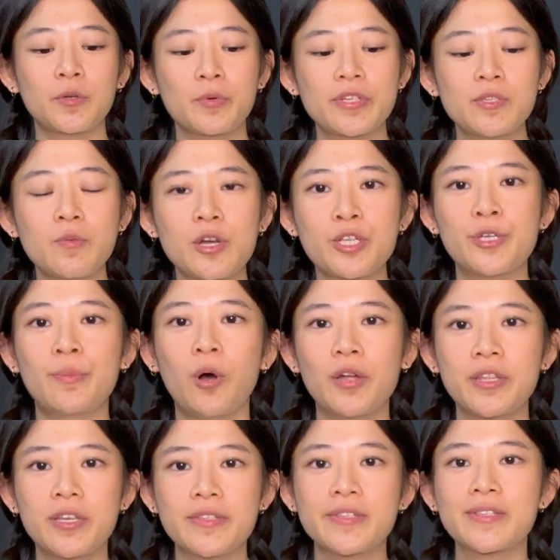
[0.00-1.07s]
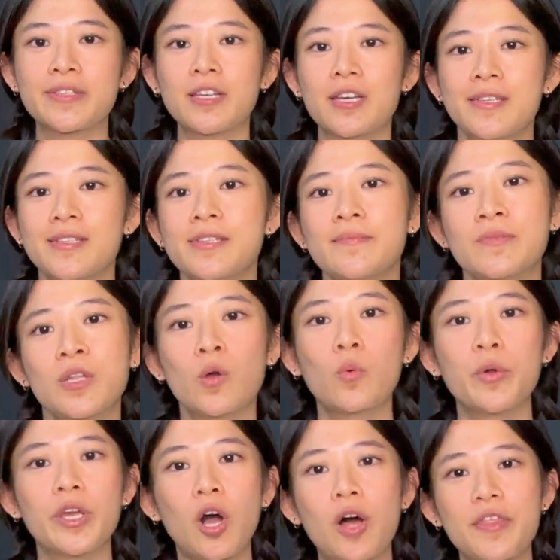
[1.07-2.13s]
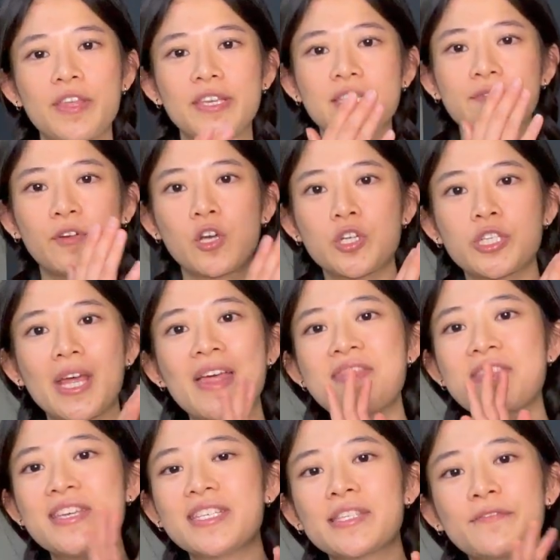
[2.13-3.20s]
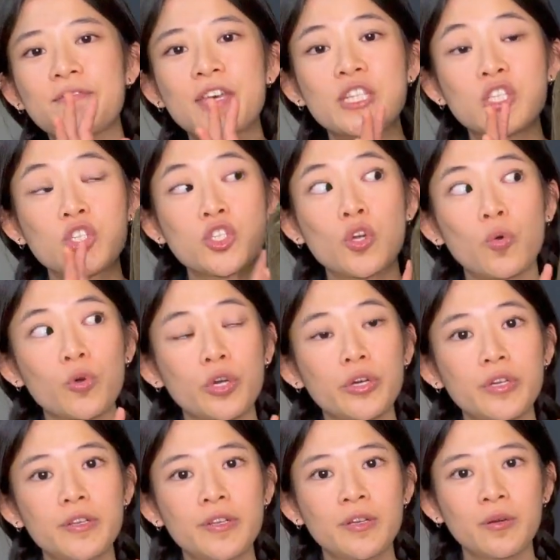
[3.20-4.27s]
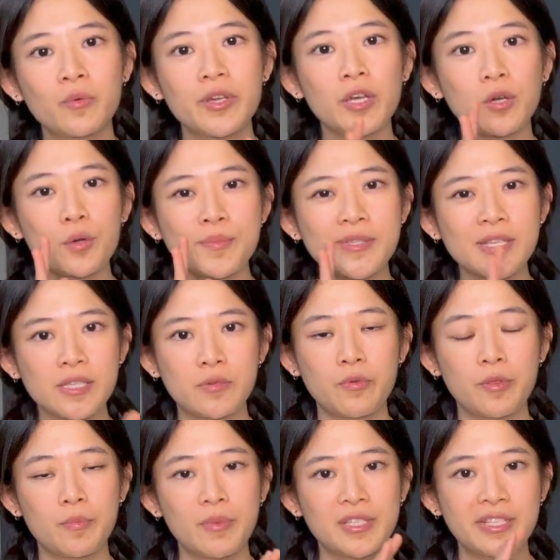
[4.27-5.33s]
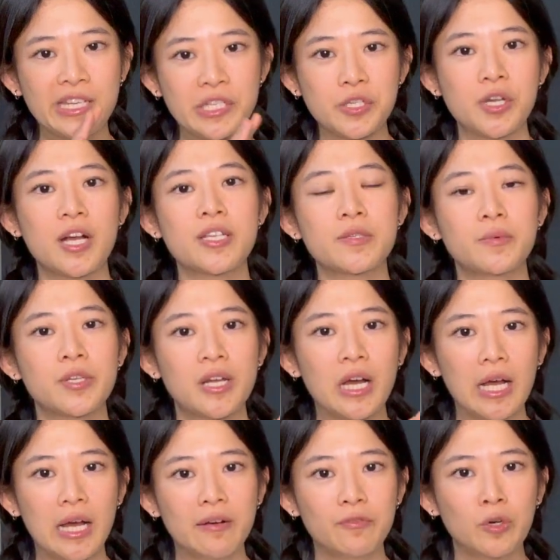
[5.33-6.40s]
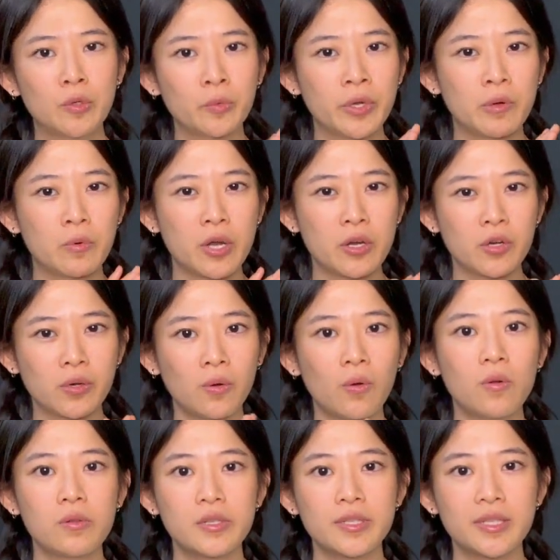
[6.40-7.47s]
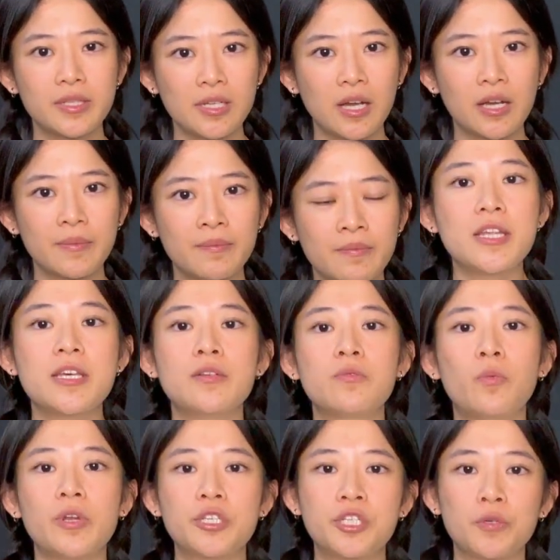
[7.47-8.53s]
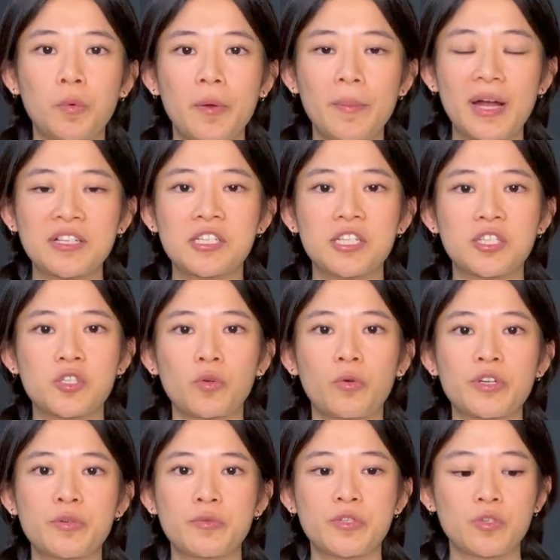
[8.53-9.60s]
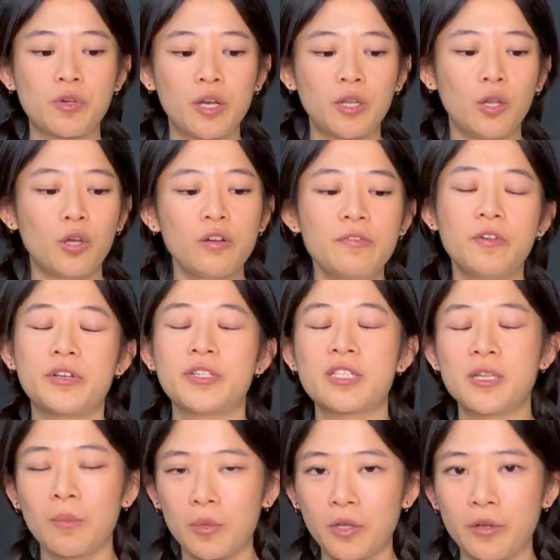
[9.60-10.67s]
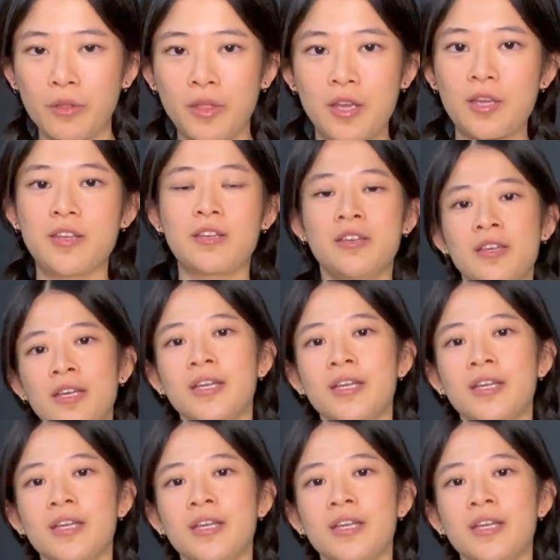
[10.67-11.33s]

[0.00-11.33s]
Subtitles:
reason why she bought these is because we got these first, and these fit so good. We are obsessed with it. My sister has one, I have one, we wear it all the time. And then when she went back to the store, she was trying to look for a similar thing.